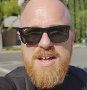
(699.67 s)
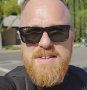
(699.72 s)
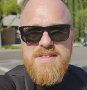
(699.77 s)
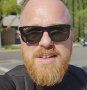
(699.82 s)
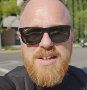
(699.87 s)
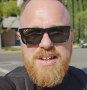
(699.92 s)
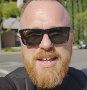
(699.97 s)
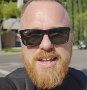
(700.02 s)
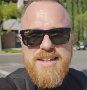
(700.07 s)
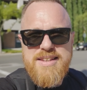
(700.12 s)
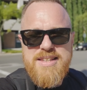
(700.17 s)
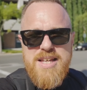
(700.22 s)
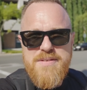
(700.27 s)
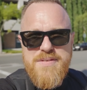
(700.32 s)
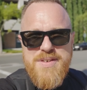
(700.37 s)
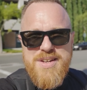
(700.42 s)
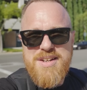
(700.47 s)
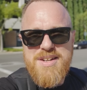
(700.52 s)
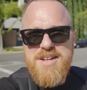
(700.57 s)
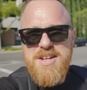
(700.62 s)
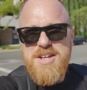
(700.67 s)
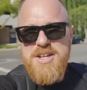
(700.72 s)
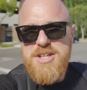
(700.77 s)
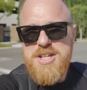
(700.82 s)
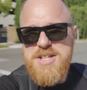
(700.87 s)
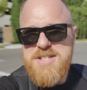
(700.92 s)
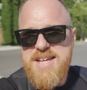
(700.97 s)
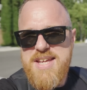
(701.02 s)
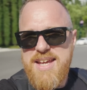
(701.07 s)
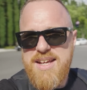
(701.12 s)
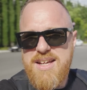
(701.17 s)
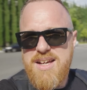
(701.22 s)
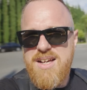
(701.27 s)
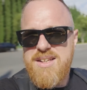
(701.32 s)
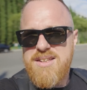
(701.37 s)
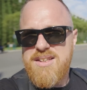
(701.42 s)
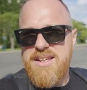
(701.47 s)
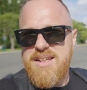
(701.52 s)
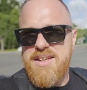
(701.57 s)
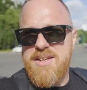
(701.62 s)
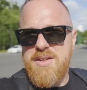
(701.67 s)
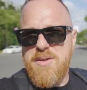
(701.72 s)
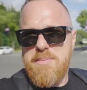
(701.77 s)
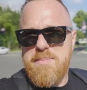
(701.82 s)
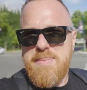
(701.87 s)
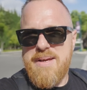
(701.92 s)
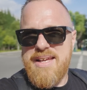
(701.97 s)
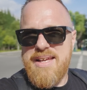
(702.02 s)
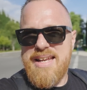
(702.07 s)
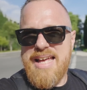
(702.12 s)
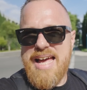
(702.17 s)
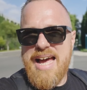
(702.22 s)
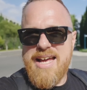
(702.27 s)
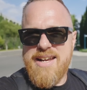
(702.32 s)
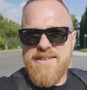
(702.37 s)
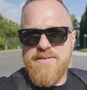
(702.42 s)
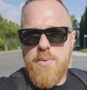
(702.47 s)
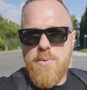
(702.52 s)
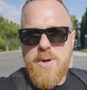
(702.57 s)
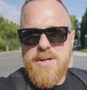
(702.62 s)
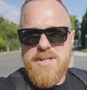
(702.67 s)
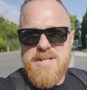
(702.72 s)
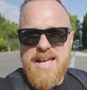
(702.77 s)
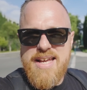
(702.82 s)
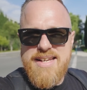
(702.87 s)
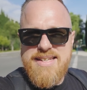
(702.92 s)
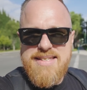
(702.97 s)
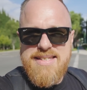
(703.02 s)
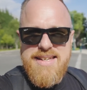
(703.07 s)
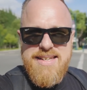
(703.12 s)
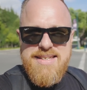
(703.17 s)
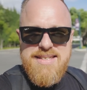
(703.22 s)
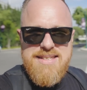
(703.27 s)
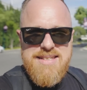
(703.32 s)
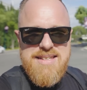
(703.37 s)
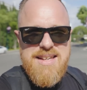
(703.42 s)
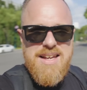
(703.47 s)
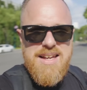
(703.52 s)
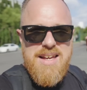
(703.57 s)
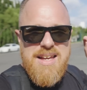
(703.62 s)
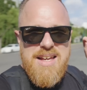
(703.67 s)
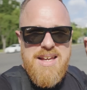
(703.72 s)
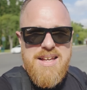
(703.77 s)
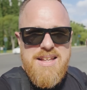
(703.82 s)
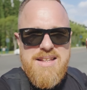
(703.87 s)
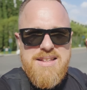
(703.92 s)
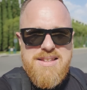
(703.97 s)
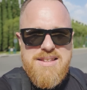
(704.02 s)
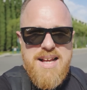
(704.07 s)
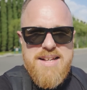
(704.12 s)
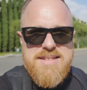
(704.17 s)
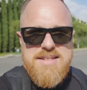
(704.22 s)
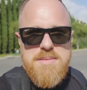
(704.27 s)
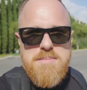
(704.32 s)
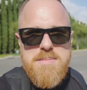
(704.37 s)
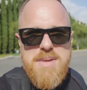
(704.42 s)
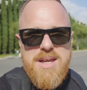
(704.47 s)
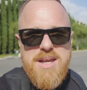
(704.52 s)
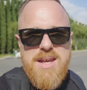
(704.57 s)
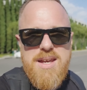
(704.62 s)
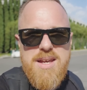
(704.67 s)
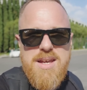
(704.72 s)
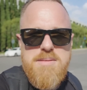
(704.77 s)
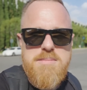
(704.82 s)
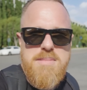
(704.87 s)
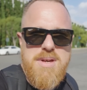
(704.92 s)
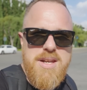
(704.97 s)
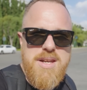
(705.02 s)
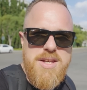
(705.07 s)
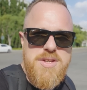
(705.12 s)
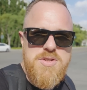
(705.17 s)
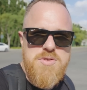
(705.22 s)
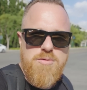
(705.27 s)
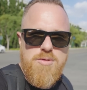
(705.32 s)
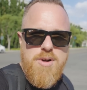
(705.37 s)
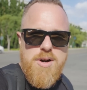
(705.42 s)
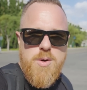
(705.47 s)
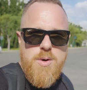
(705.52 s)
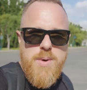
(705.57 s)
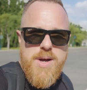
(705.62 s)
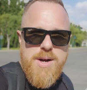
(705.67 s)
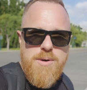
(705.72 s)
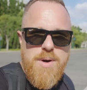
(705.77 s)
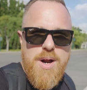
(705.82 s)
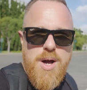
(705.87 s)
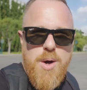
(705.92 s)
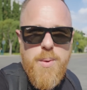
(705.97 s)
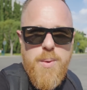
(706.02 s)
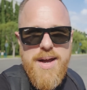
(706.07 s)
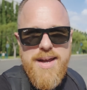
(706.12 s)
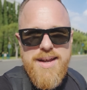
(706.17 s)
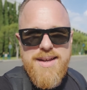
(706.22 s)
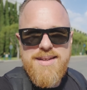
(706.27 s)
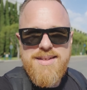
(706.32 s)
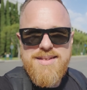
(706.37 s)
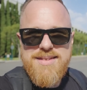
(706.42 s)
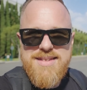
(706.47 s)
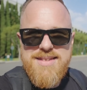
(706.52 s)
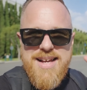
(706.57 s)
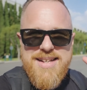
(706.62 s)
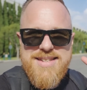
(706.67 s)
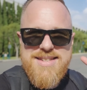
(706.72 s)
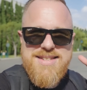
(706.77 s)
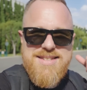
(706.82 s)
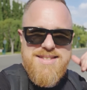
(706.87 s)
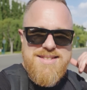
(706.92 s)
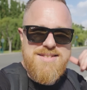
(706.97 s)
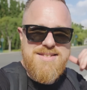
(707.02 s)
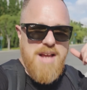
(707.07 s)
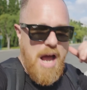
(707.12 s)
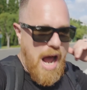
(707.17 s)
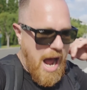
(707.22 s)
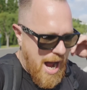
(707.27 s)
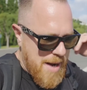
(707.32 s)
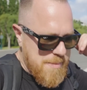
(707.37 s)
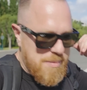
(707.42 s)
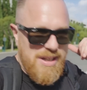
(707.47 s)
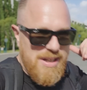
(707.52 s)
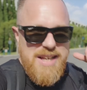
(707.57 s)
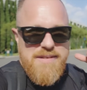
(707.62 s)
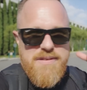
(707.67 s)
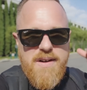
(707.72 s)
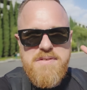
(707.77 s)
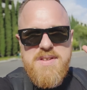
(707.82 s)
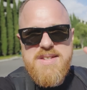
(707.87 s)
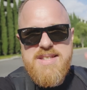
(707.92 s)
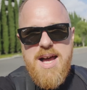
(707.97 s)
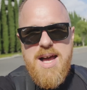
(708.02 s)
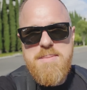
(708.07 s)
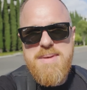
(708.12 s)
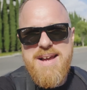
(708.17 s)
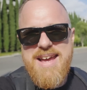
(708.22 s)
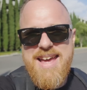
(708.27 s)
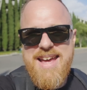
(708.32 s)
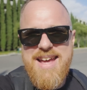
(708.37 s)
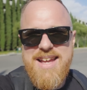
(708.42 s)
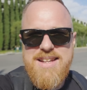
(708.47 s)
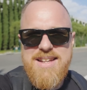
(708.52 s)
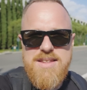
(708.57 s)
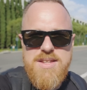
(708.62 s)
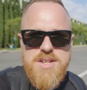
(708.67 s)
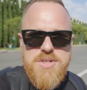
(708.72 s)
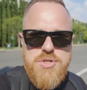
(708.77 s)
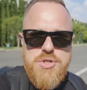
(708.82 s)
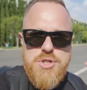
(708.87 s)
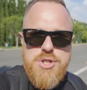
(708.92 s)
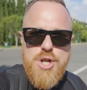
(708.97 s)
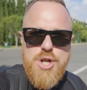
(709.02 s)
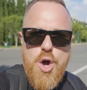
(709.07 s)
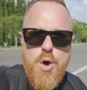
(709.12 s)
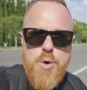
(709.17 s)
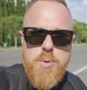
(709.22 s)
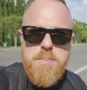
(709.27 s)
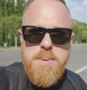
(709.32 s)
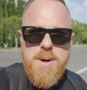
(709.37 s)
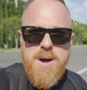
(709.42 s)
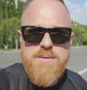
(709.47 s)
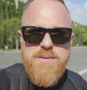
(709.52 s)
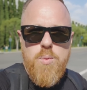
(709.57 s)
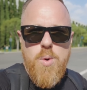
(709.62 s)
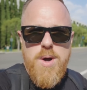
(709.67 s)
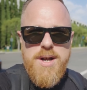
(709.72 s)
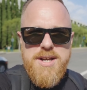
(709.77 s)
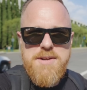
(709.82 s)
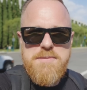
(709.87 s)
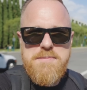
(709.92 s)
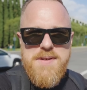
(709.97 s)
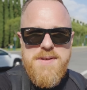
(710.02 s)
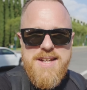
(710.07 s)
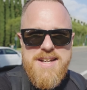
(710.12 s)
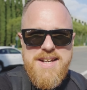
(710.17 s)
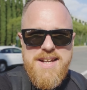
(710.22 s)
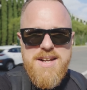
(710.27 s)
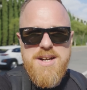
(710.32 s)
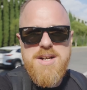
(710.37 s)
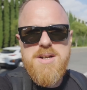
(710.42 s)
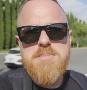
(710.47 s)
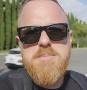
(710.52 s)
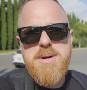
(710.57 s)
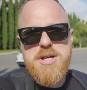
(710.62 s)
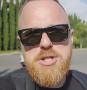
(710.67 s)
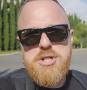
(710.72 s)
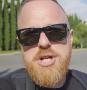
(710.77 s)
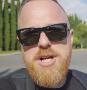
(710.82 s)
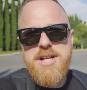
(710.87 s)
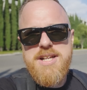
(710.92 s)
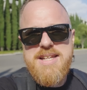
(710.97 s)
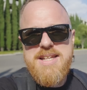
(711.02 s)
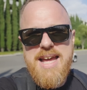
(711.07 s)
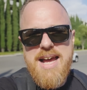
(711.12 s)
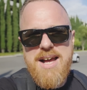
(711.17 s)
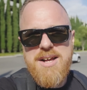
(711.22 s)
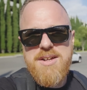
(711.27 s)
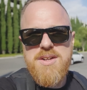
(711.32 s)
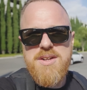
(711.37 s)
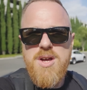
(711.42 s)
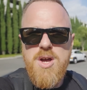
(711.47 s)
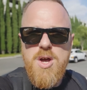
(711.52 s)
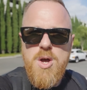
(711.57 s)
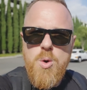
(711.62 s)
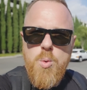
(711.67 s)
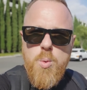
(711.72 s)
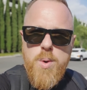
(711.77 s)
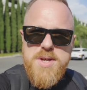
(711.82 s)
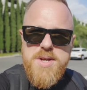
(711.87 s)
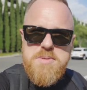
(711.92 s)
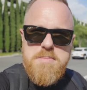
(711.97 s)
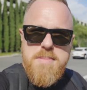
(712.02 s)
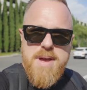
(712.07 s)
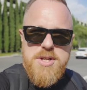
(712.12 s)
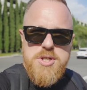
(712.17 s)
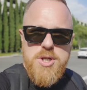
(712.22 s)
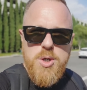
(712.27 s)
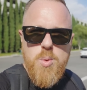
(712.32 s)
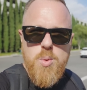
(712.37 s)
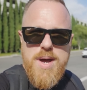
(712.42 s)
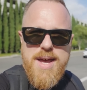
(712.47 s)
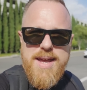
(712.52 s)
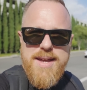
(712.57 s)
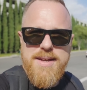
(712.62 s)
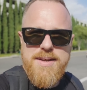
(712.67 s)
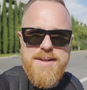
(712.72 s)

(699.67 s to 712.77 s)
the length of it, you take a little bit out of what exists, that's a Mickey and Minnie's Runaway Railway. That's, I believe off the top of my head, the scope of what could fit in here by shutting down West Magic Way.